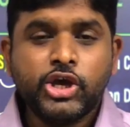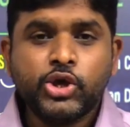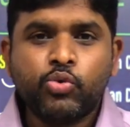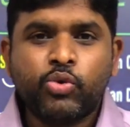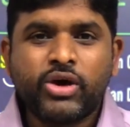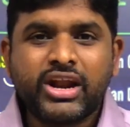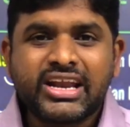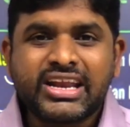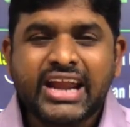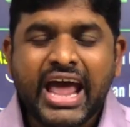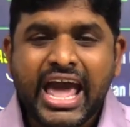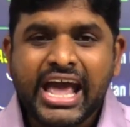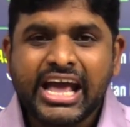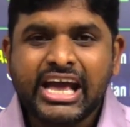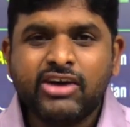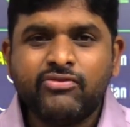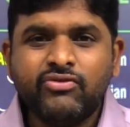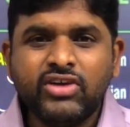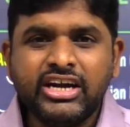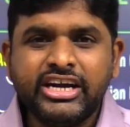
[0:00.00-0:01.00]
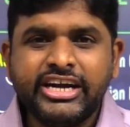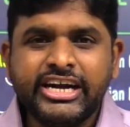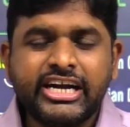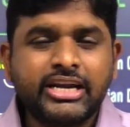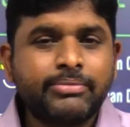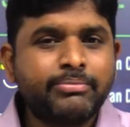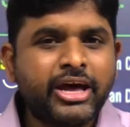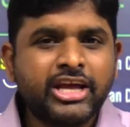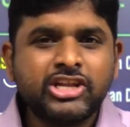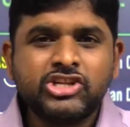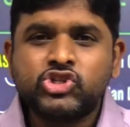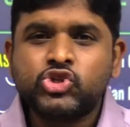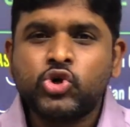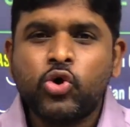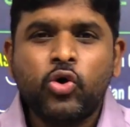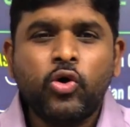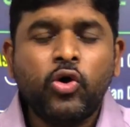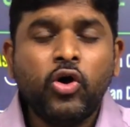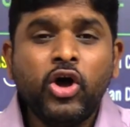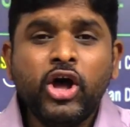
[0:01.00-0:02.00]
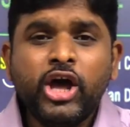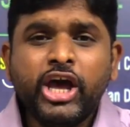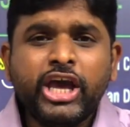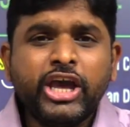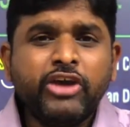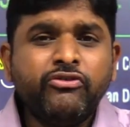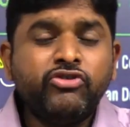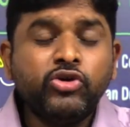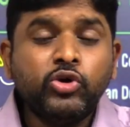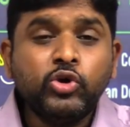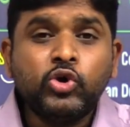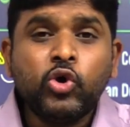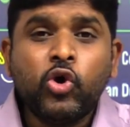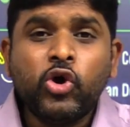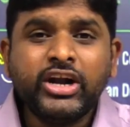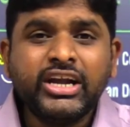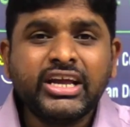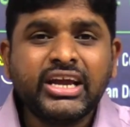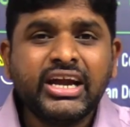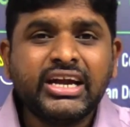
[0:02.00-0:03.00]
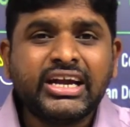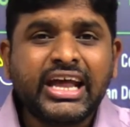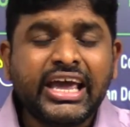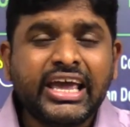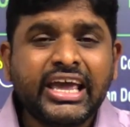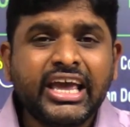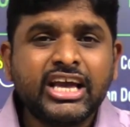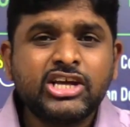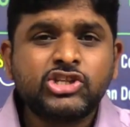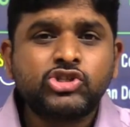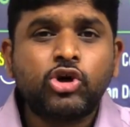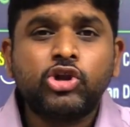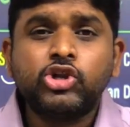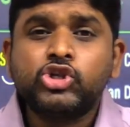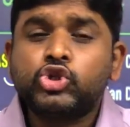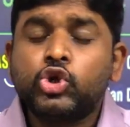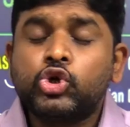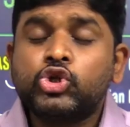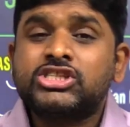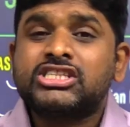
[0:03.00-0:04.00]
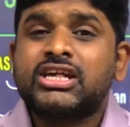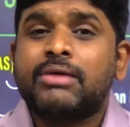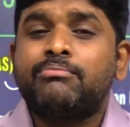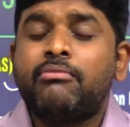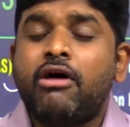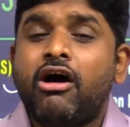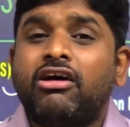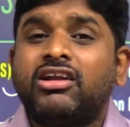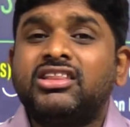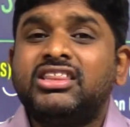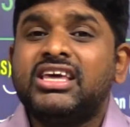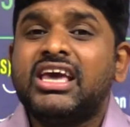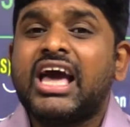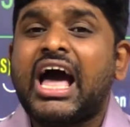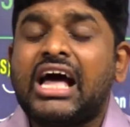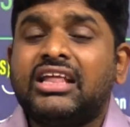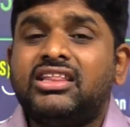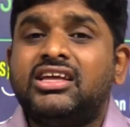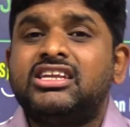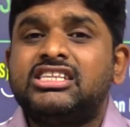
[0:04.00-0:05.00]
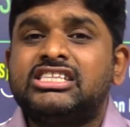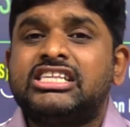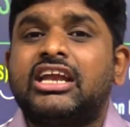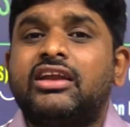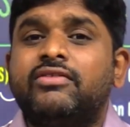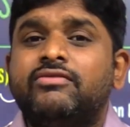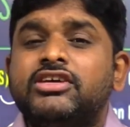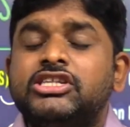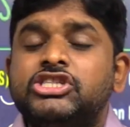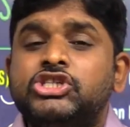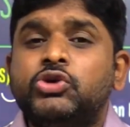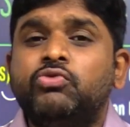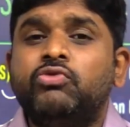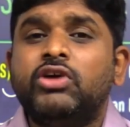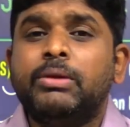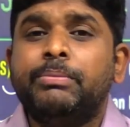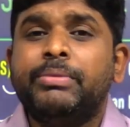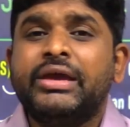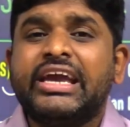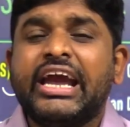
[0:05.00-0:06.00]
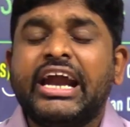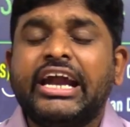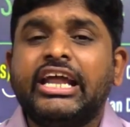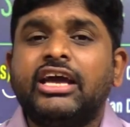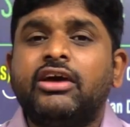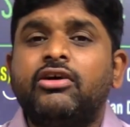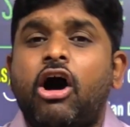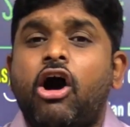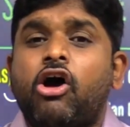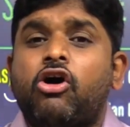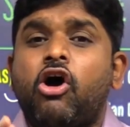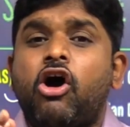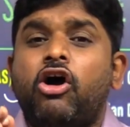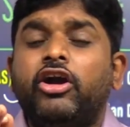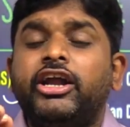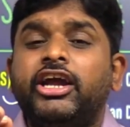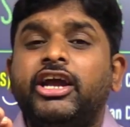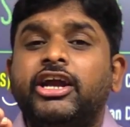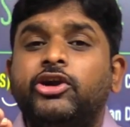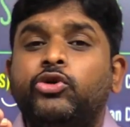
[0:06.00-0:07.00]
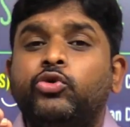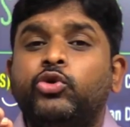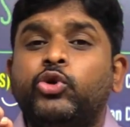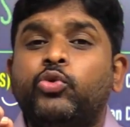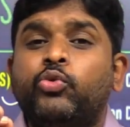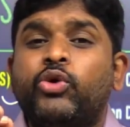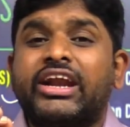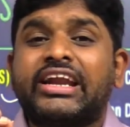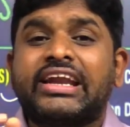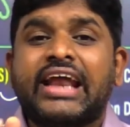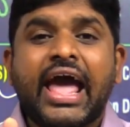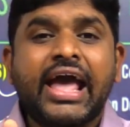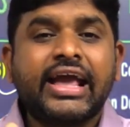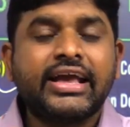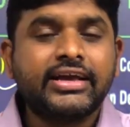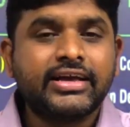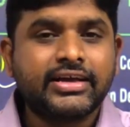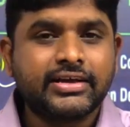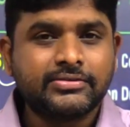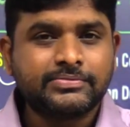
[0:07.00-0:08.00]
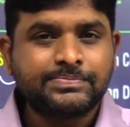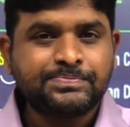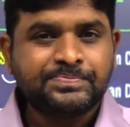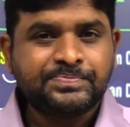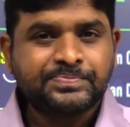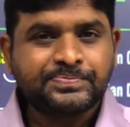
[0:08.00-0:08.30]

Your rank will determine. So if you don't get IAS also, some or the other service you will be getting according to your rank.